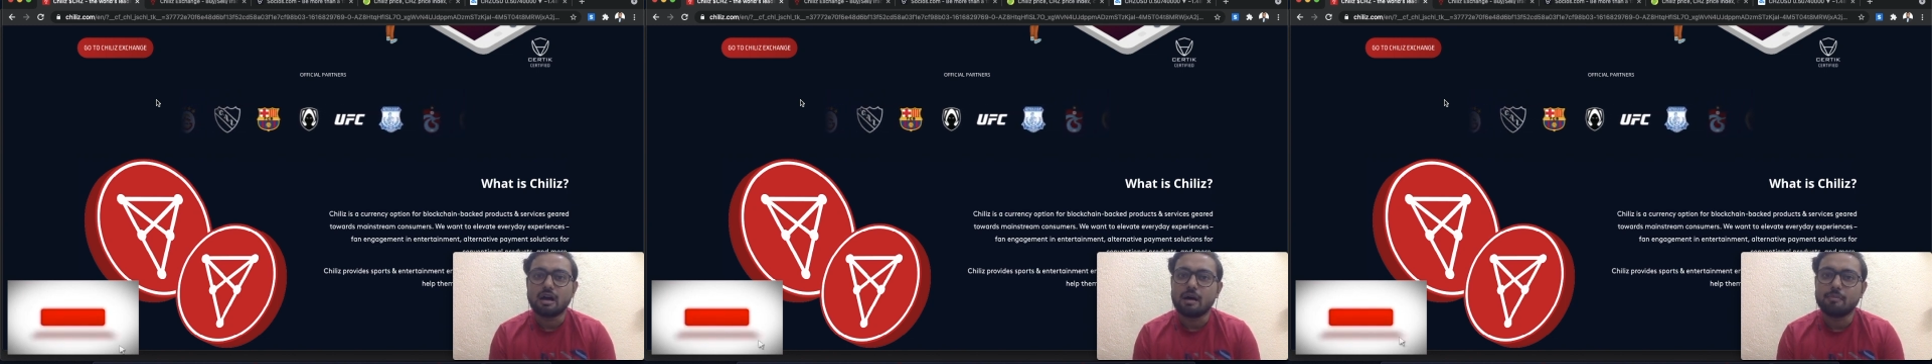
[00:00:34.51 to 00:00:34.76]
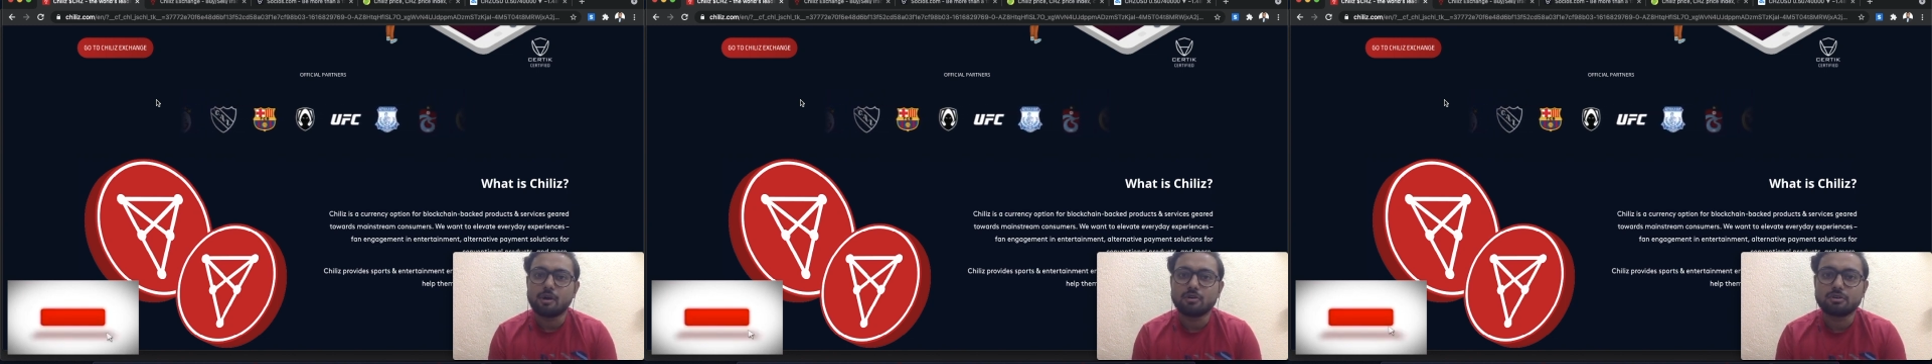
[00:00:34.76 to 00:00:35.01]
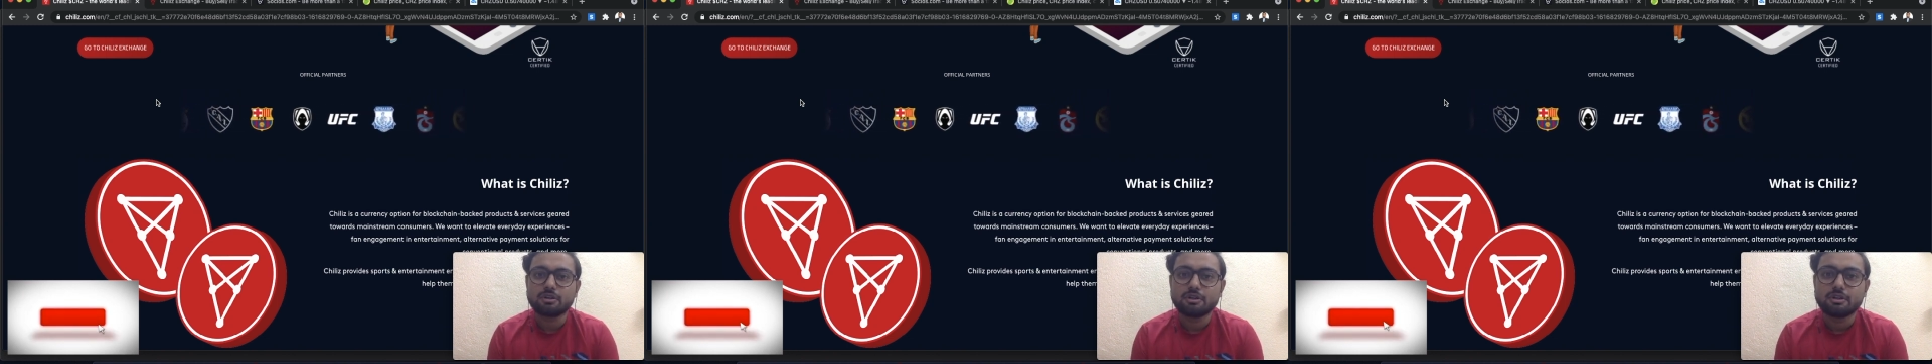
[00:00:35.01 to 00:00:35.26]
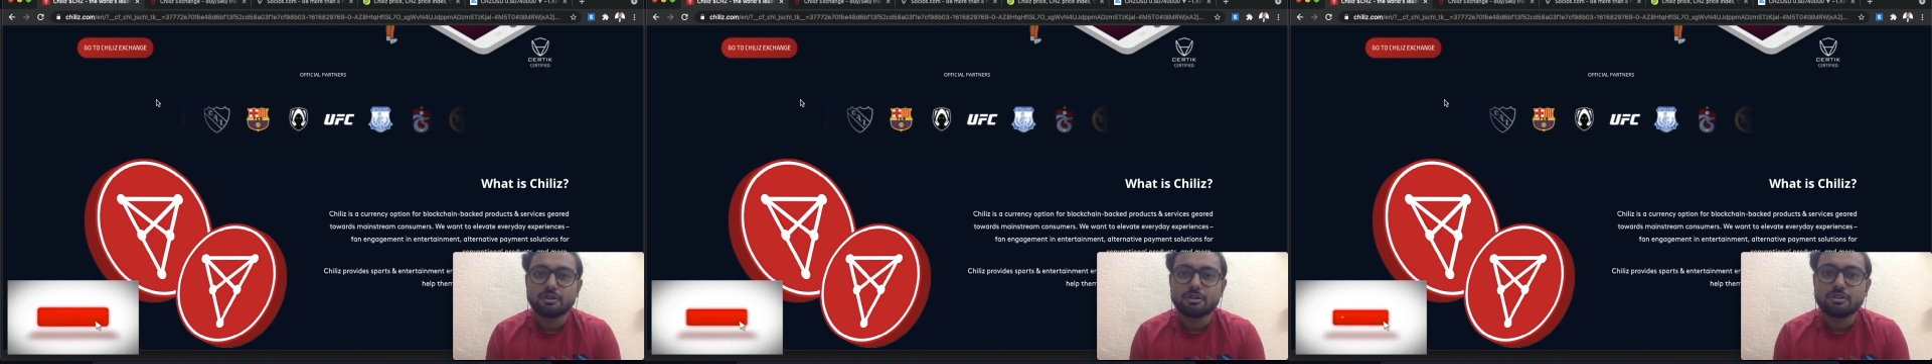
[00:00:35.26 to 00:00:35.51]
about
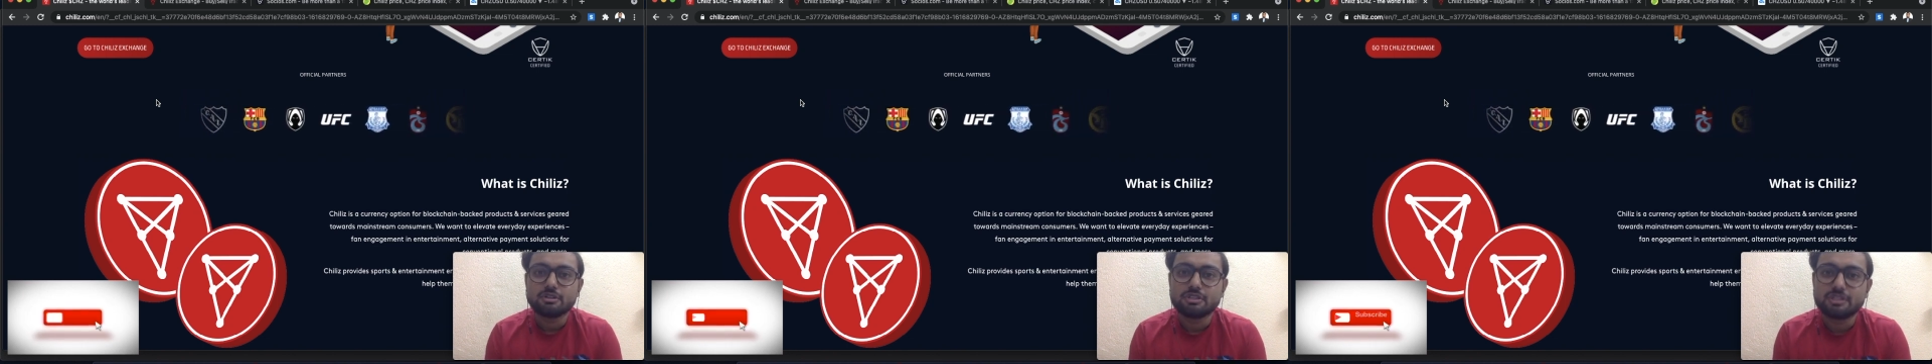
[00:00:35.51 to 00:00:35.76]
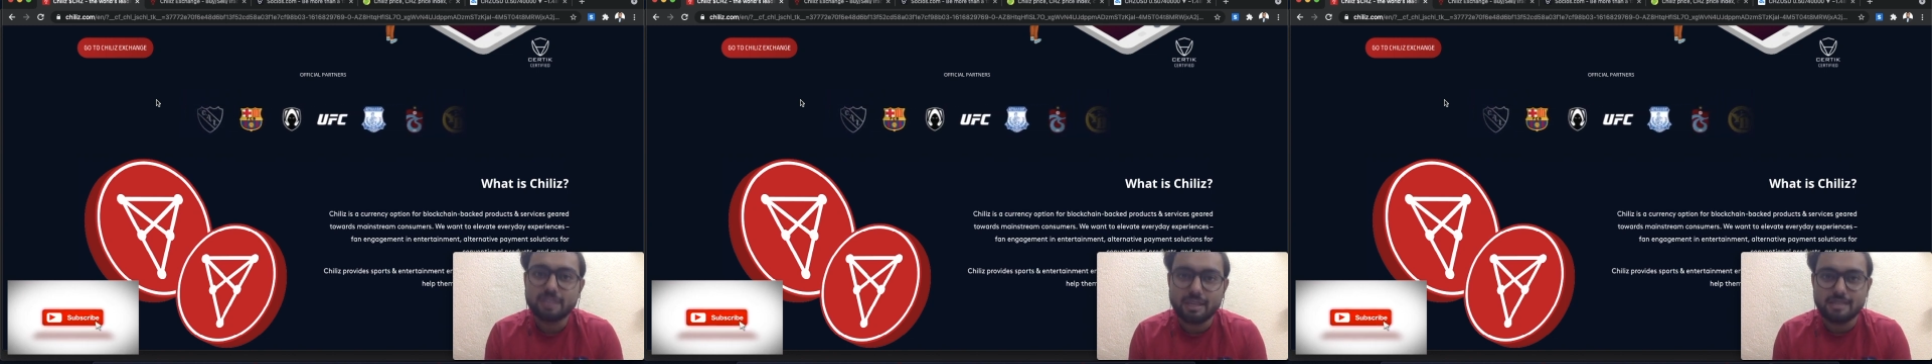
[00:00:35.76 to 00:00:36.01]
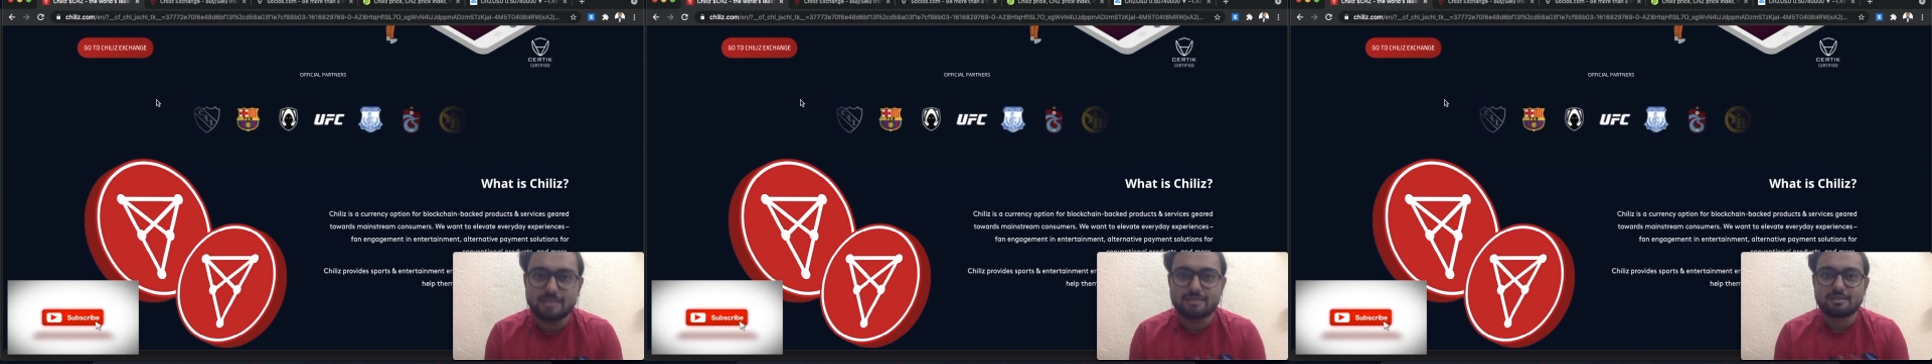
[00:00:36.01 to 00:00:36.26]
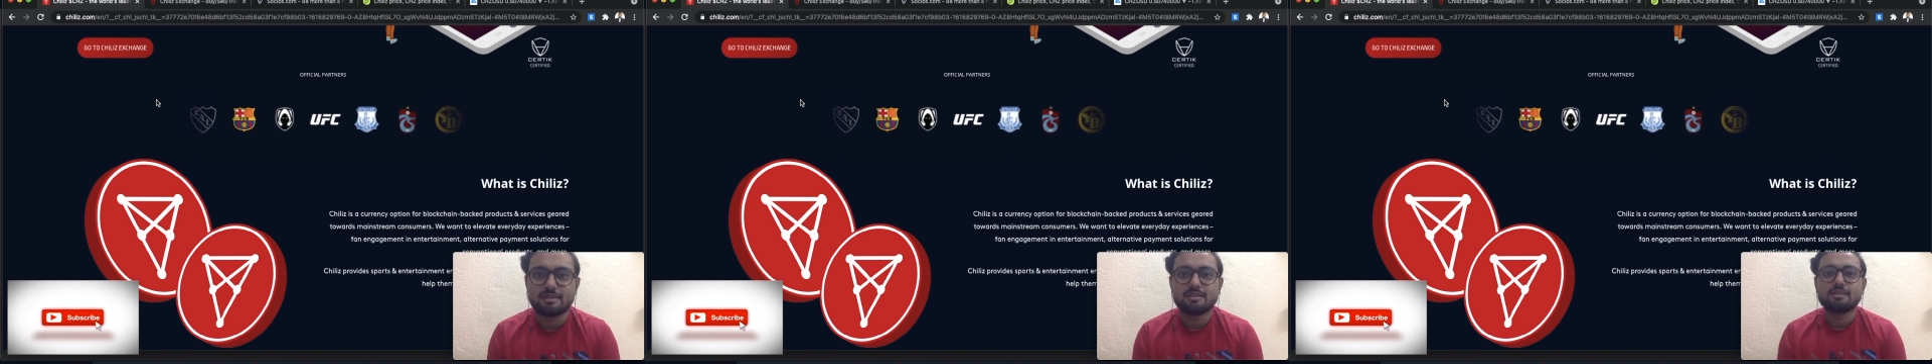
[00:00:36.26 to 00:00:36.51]

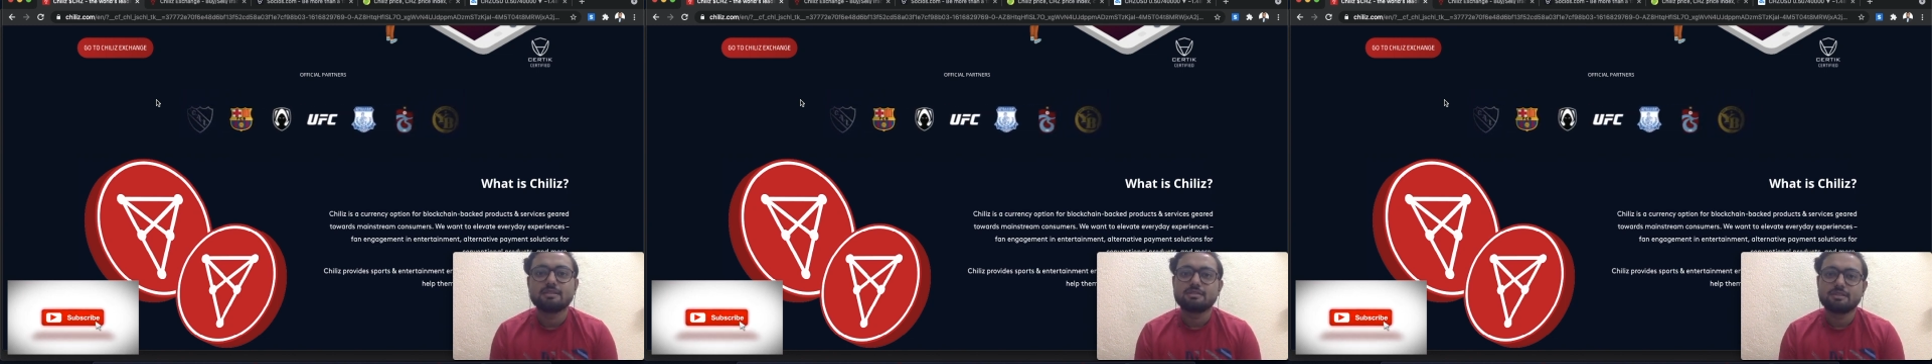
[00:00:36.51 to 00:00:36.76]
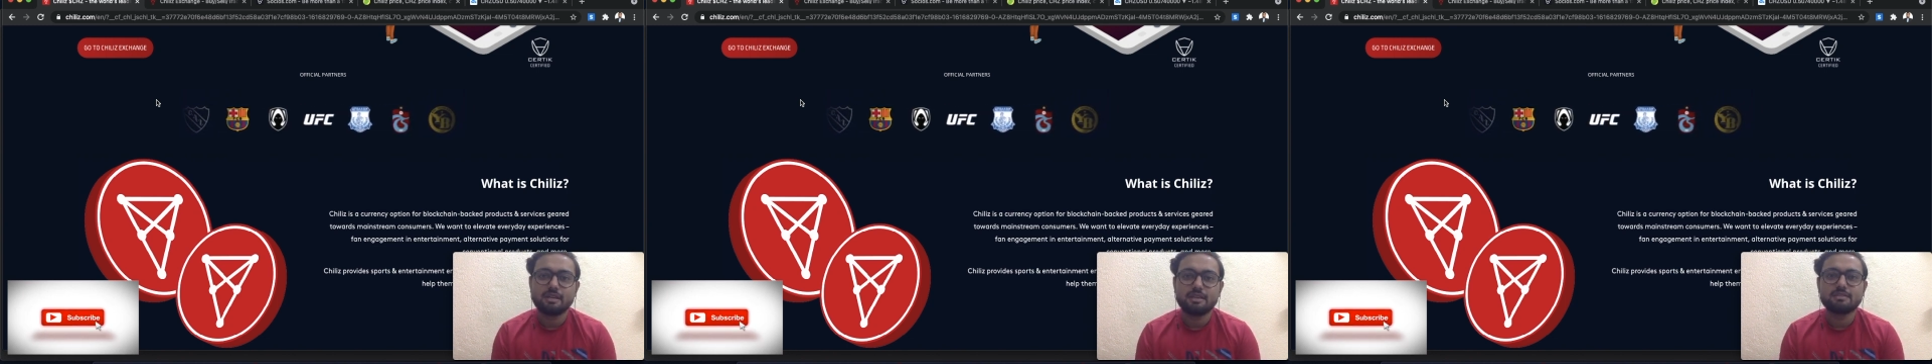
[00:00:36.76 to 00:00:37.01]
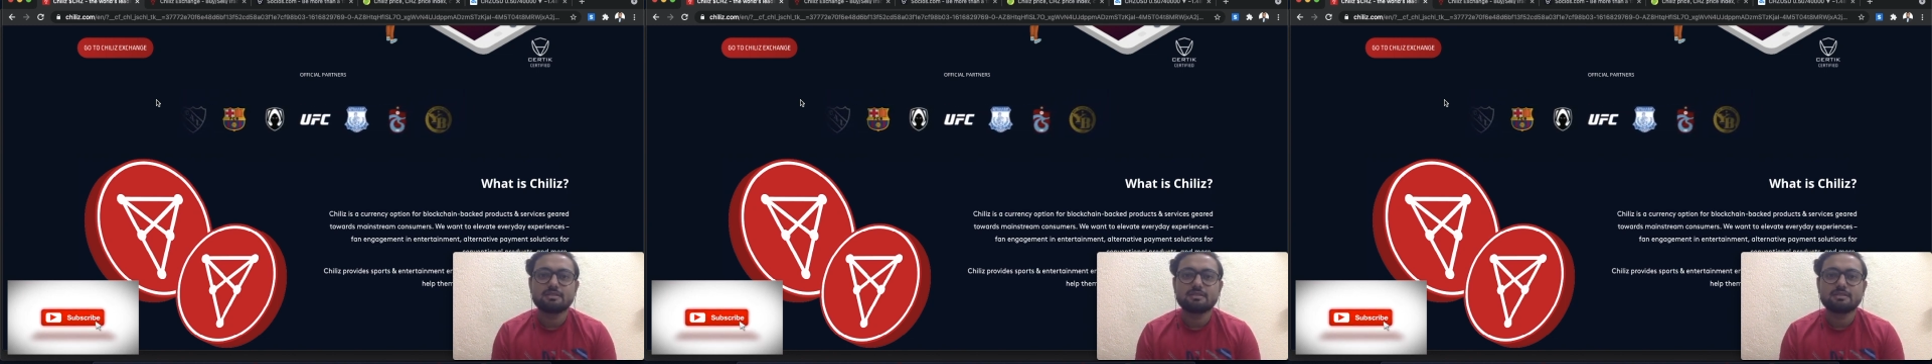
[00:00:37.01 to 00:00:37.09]
Chiliz. Chiliz